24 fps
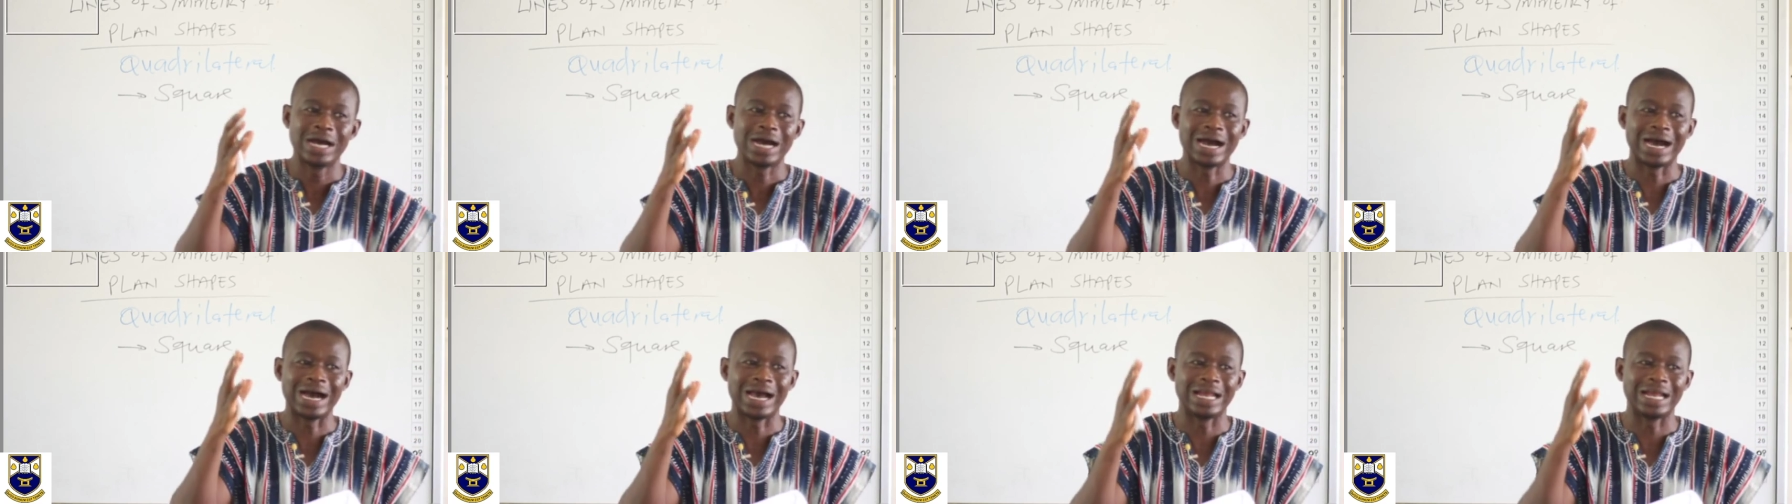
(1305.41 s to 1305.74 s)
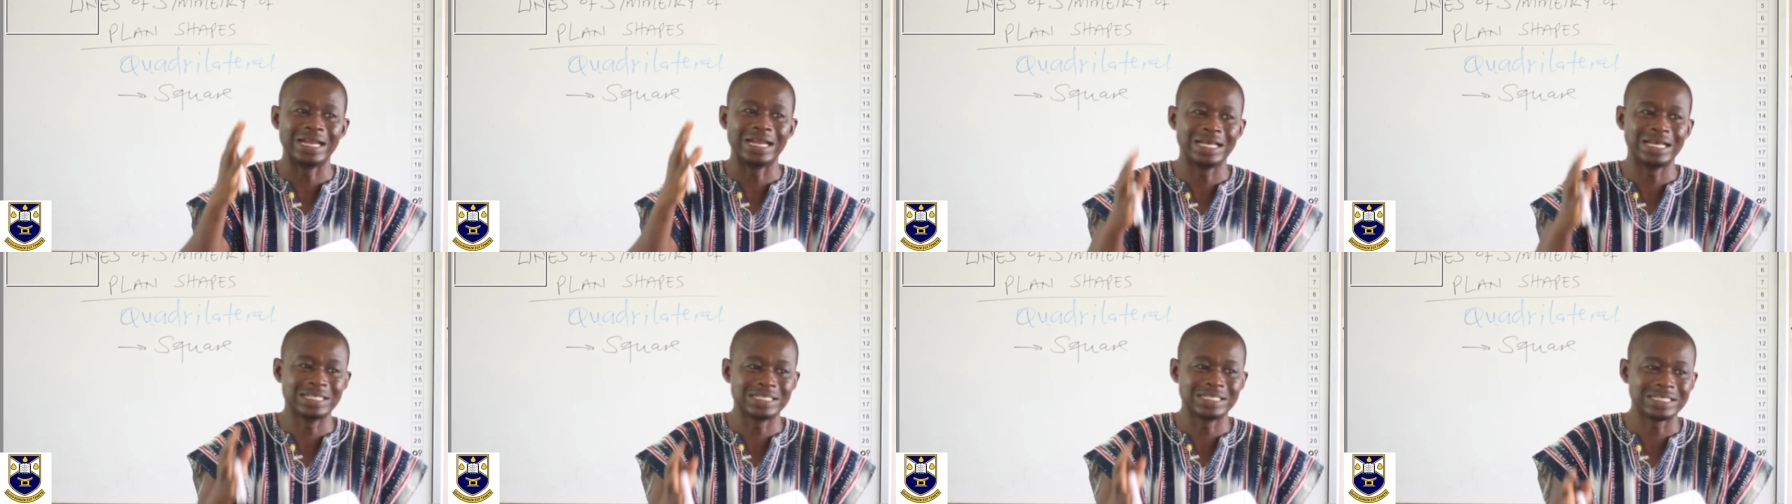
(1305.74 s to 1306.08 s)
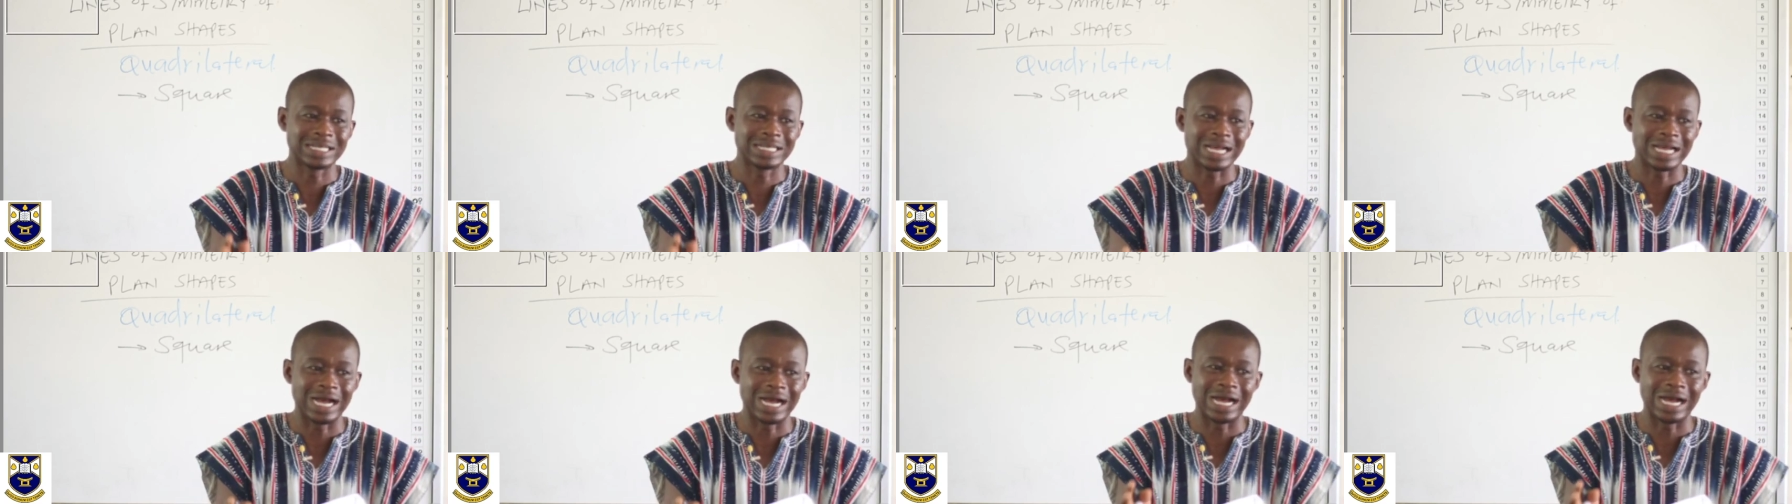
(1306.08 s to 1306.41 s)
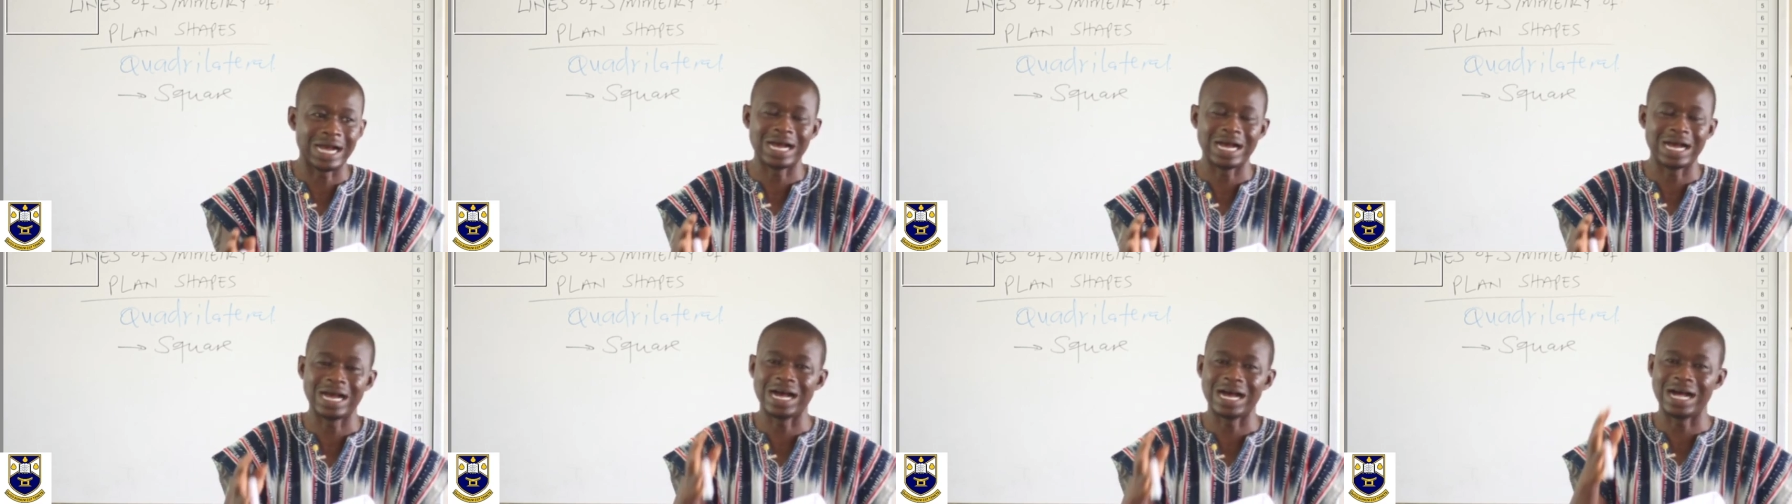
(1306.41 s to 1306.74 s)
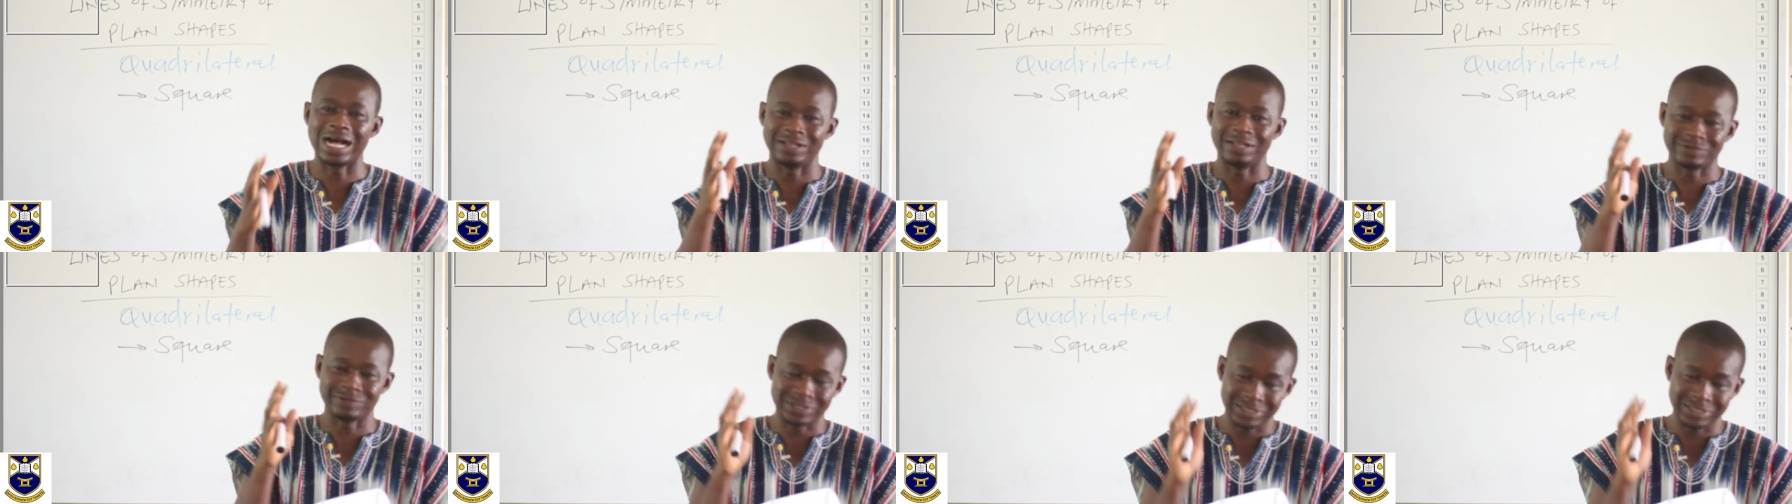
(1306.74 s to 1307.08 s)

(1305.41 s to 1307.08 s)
identical halves.